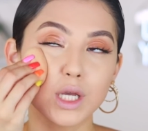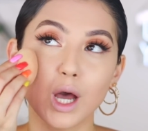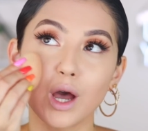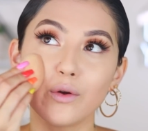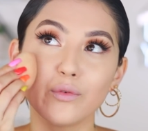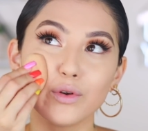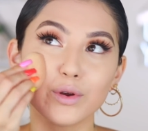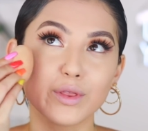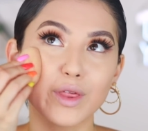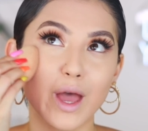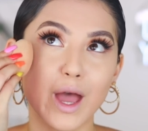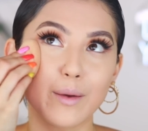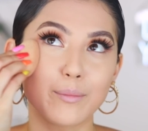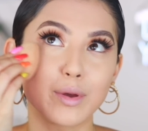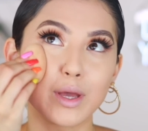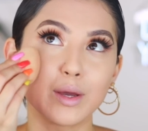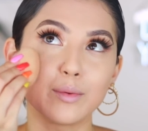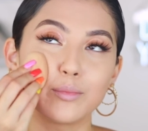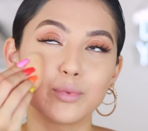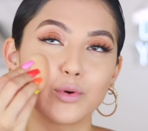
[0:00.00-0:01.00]
cover
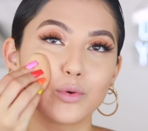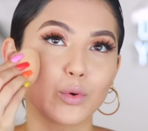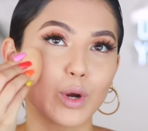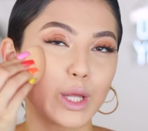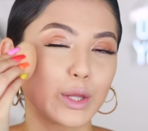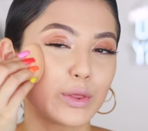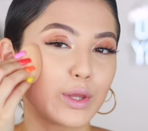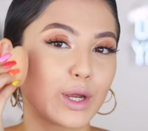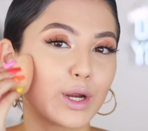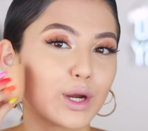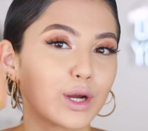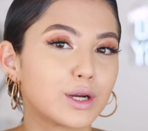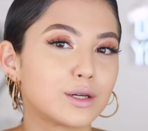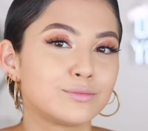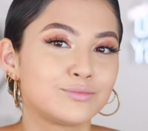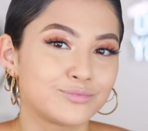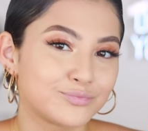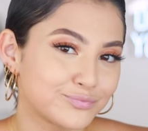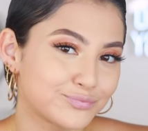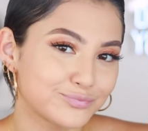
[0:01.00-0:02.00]
that pimple right
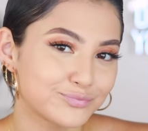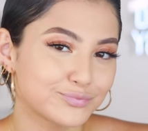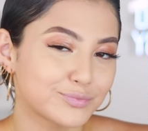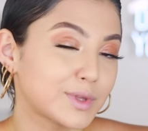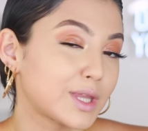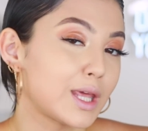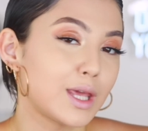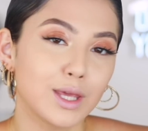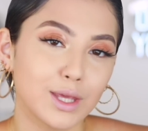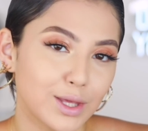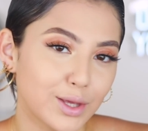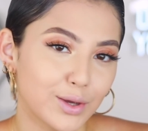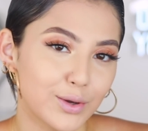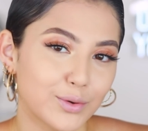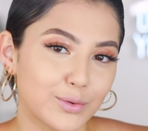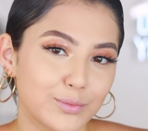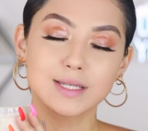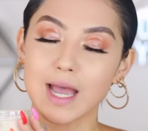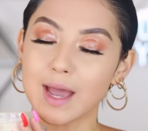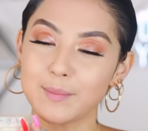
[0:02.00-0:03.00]
there. Thank you.
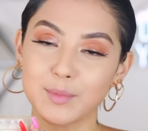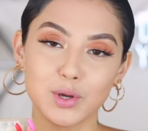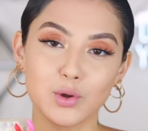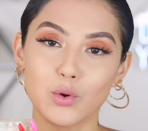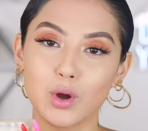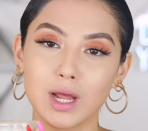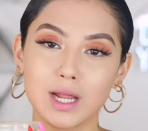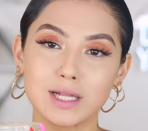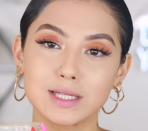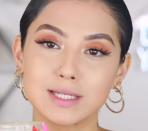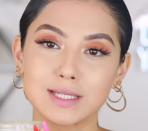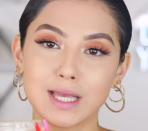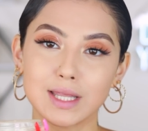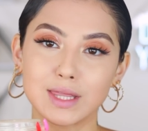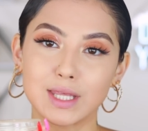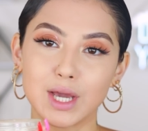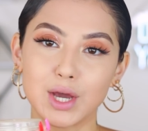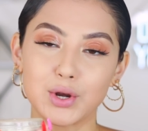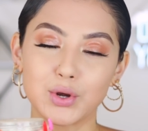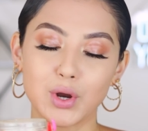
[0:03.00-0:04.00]
Time to go ahead and
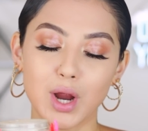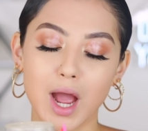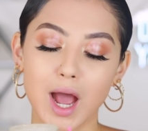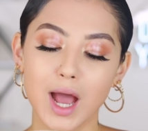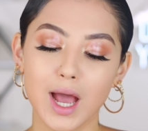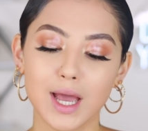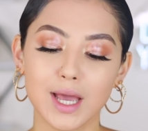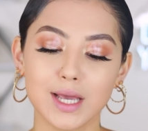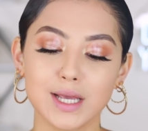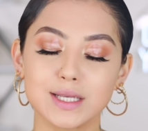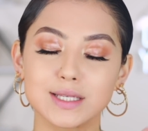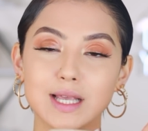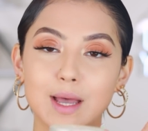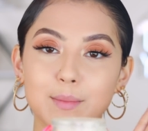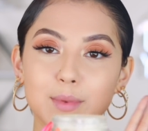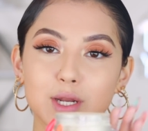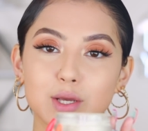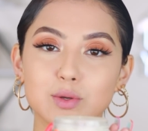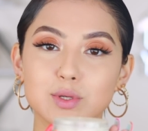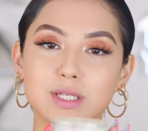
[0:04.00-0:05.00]
set the under eyes.
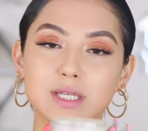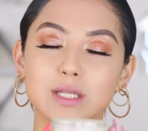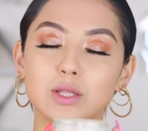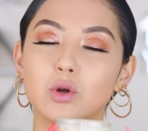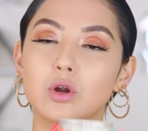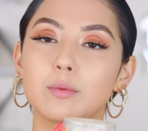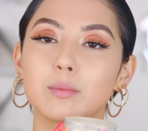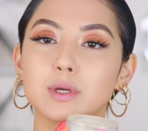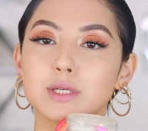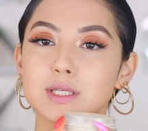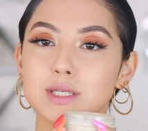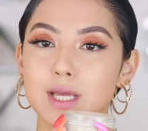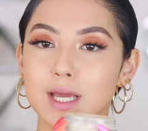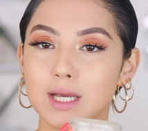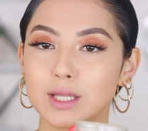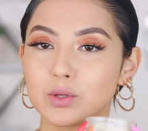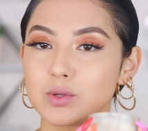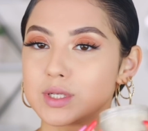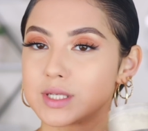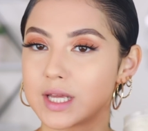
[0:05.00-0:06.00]
I'm gonna use the
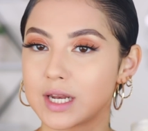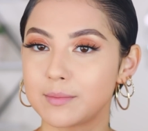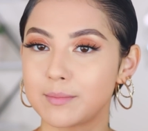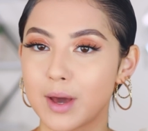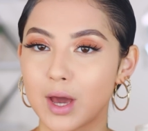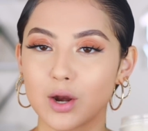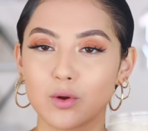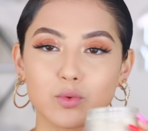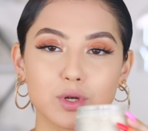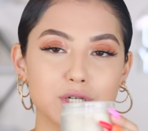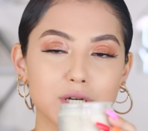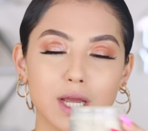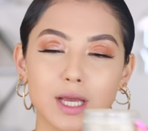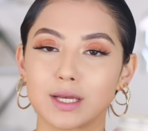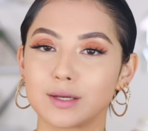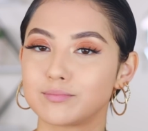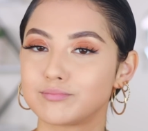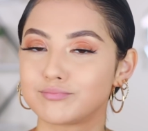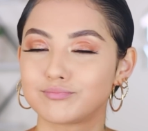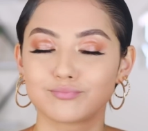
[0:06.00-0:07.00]
Mercier loose setting powder, which
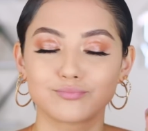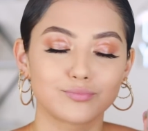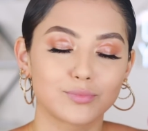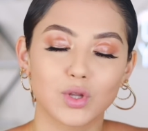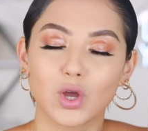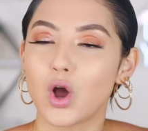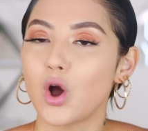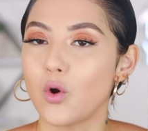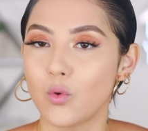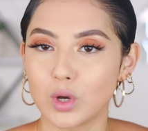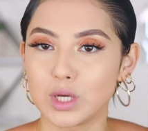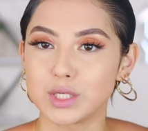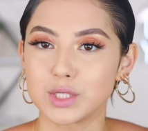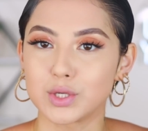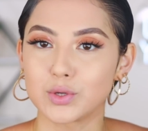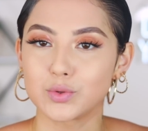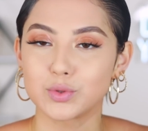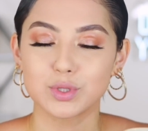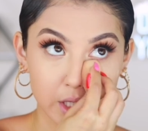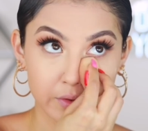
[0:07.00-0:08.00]
I
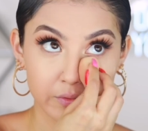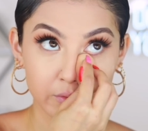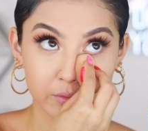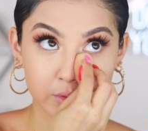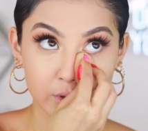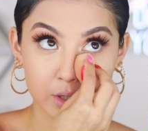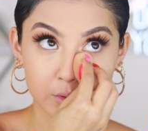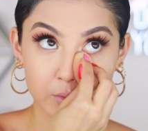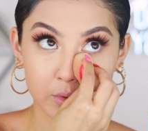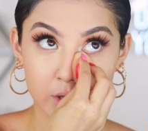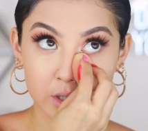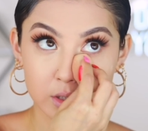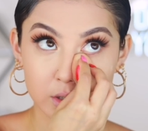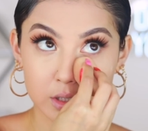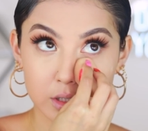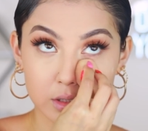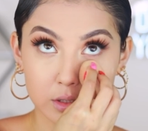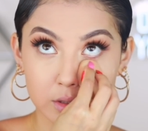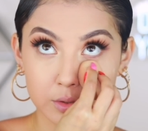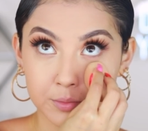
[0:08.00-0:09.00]
always use. Even when I want
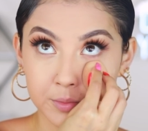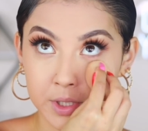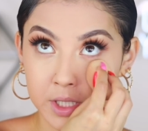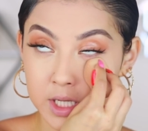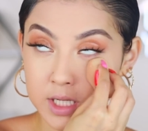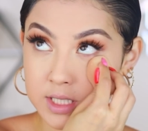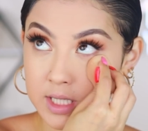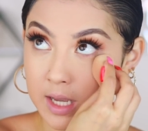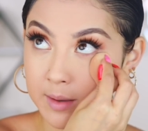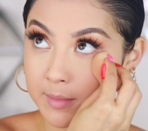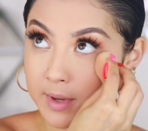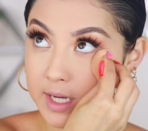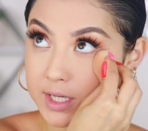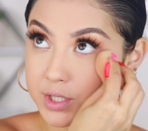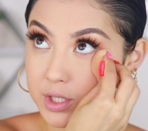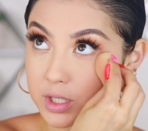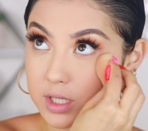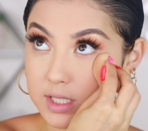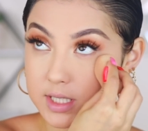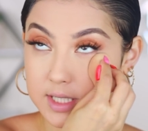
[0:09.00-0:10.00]
to look luminous, I
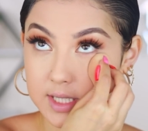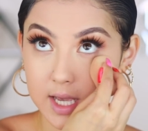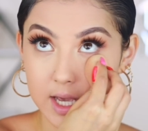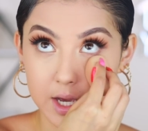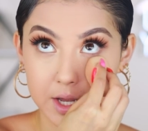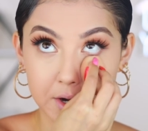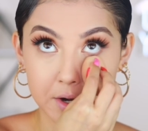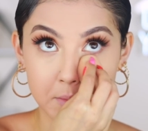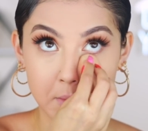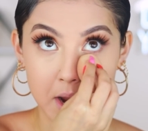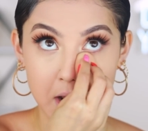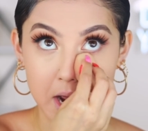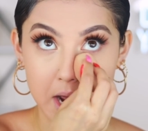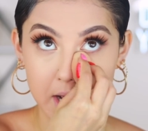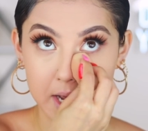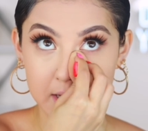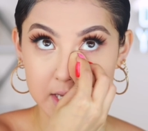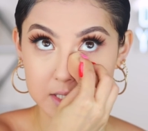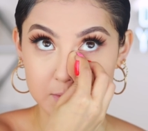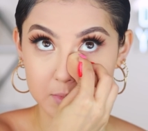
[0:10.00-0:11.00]
make sure to set under my
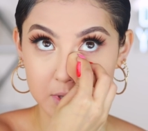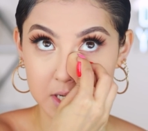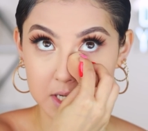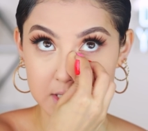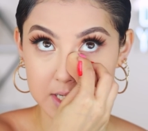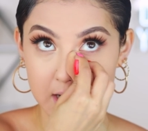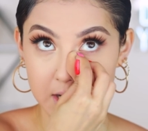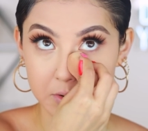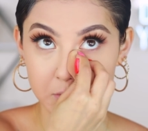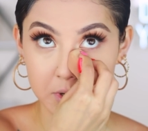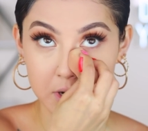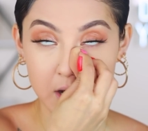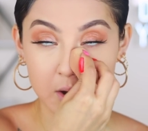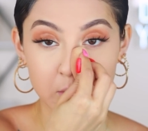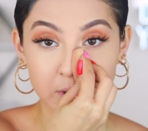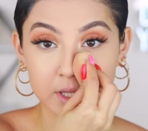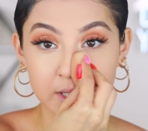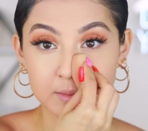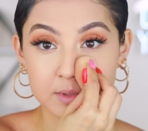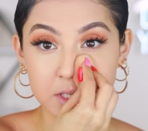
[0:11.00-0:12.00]
eyes because I do
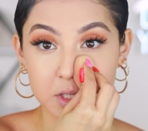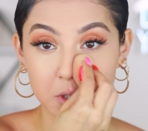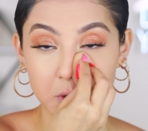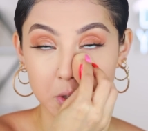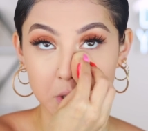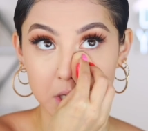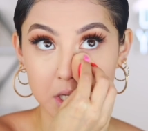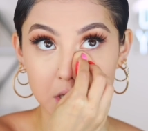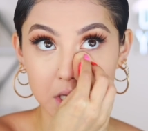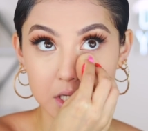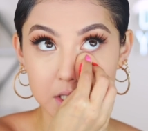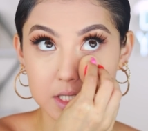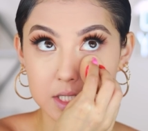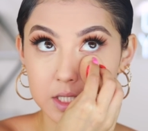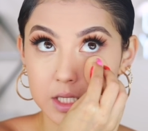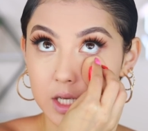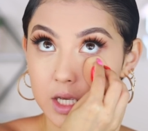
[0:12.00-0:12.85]
not want them to crease.